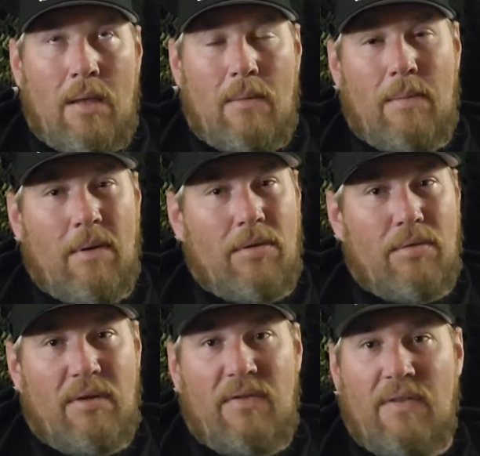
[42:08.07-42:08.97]
about
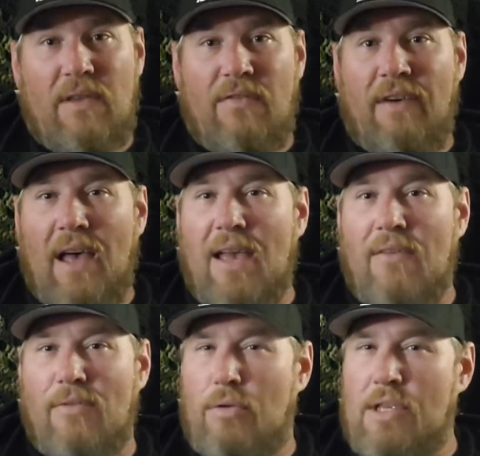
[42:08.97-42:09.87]

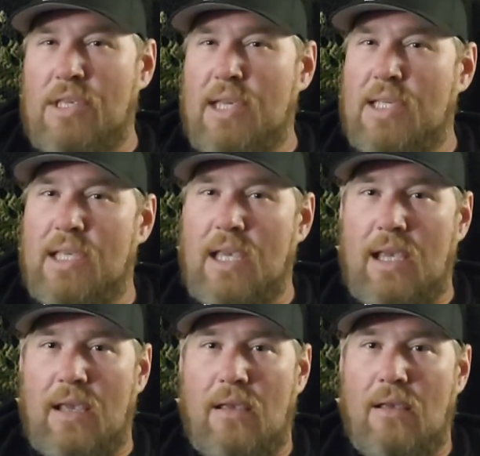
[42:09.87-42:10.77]
355,
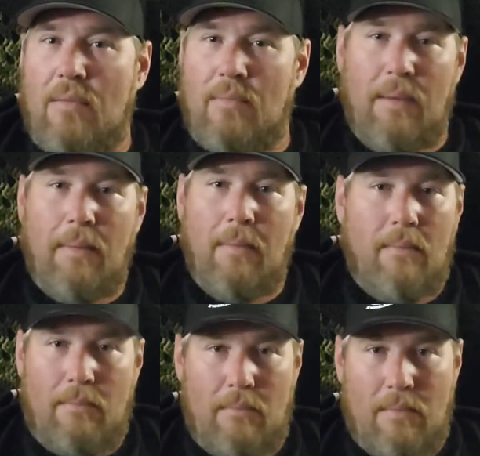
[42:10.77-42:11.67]
360,
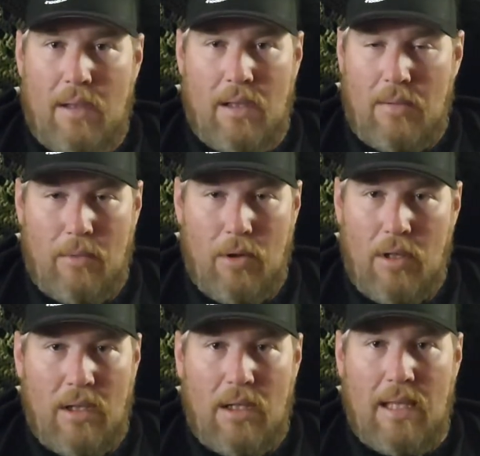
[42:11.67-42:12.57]
maybe a little more,
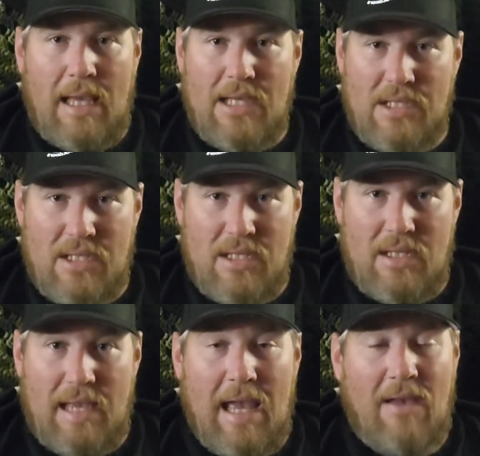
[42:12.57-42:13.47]
a little less.
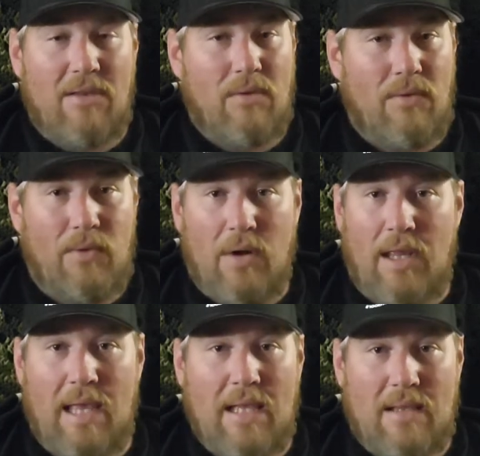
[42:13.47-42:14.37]
Yeah,
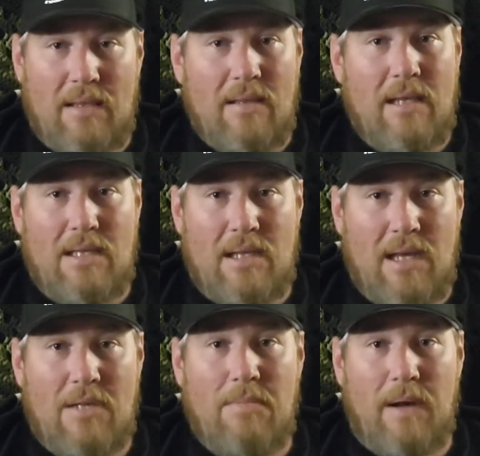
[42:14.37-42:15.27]
240, that's a
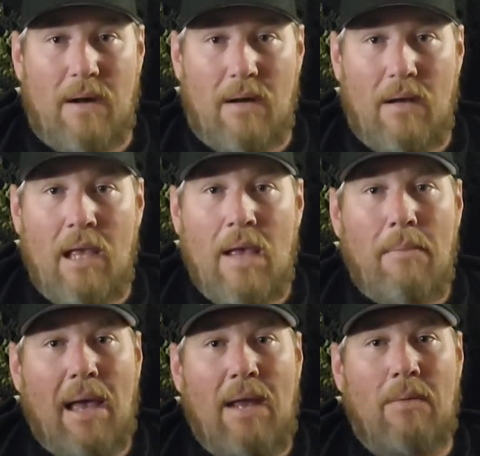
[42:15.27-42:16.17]
nice bear.
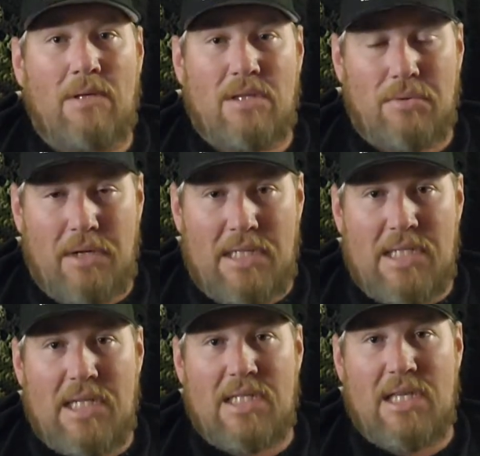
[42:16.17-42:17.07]
Mine was
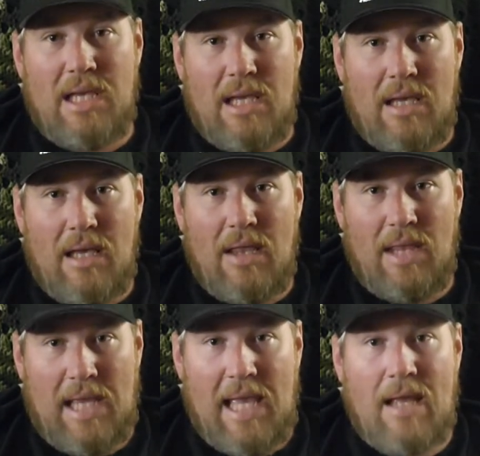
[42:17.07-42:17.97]
360
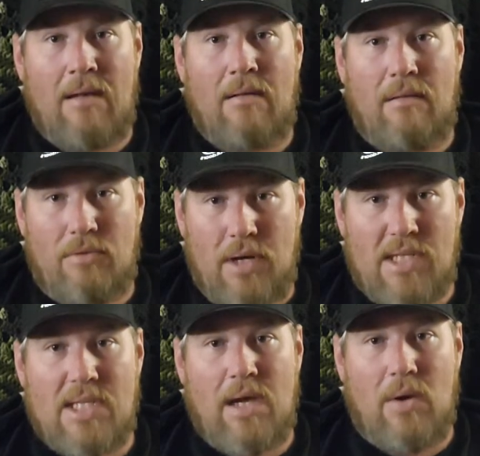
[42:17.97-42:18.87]
on the head,
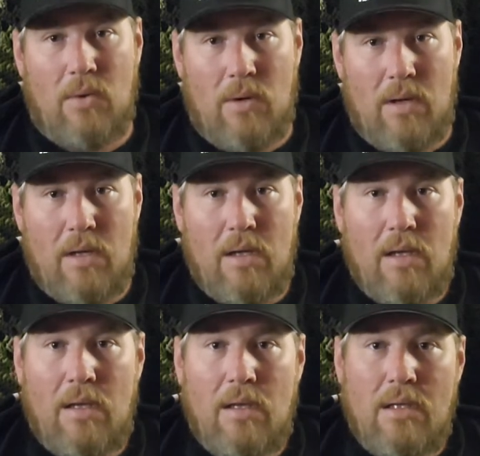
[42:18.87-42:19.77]
dressed out.
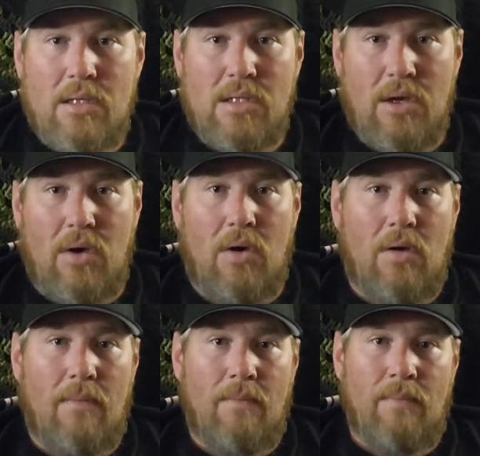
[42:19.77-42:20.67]

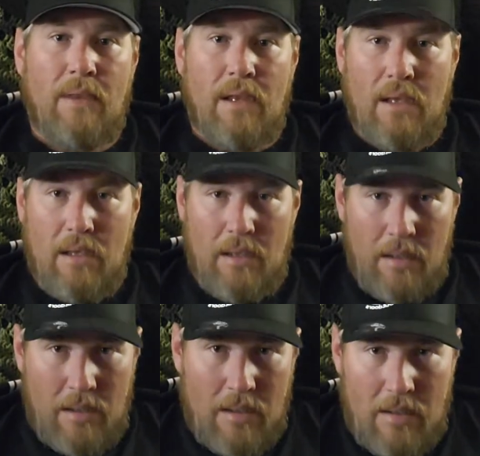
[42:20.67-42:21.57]
So,
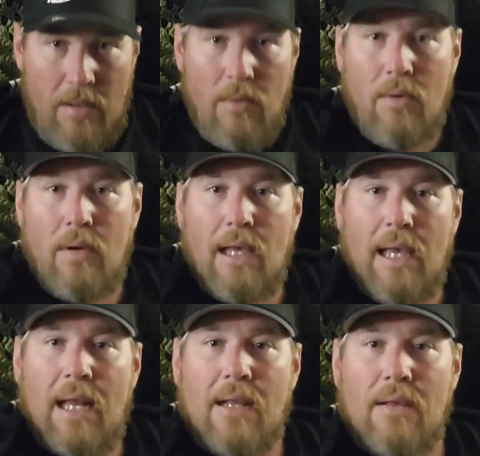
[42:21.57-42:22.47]
oh, I
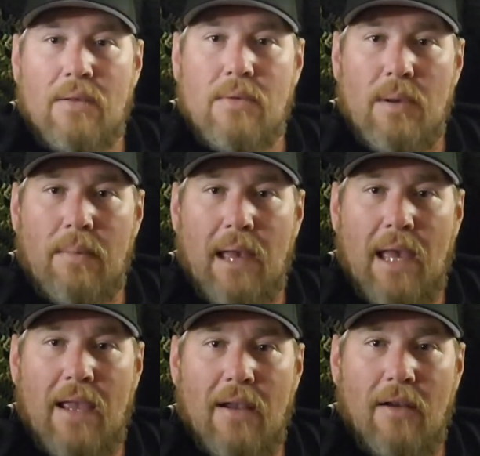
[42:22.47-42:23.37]
gotta swing
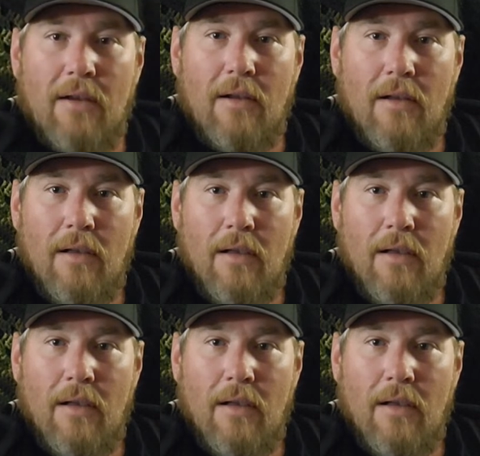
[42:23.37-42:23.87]
back here.